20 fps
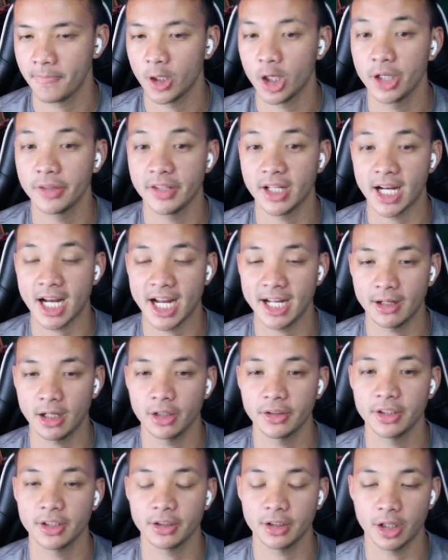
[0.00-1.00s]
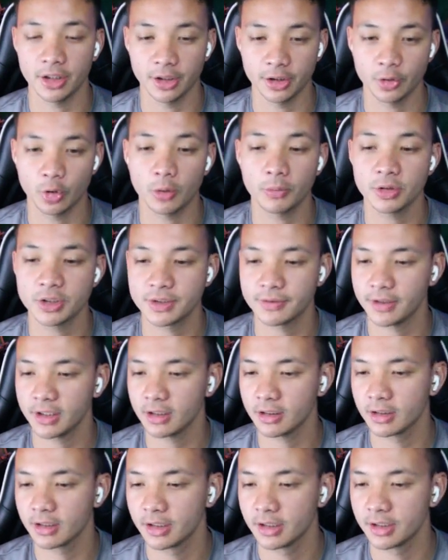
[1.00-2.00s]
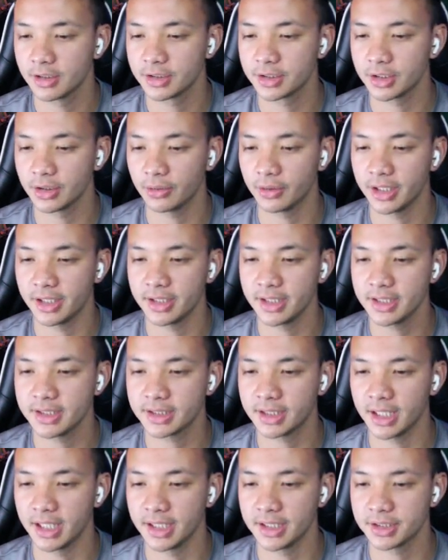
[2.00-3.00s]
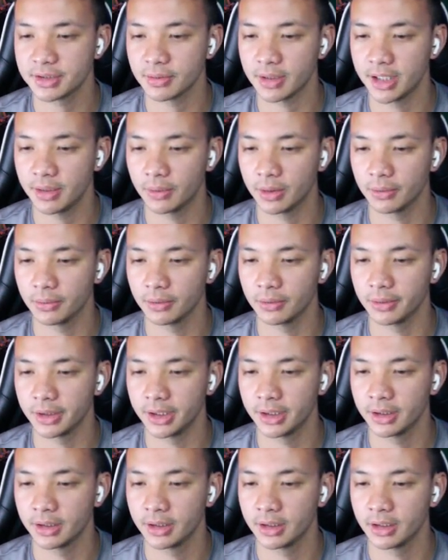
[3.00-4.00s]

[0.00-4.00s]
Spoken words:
On the normal sphere. So in this case, right, where were we?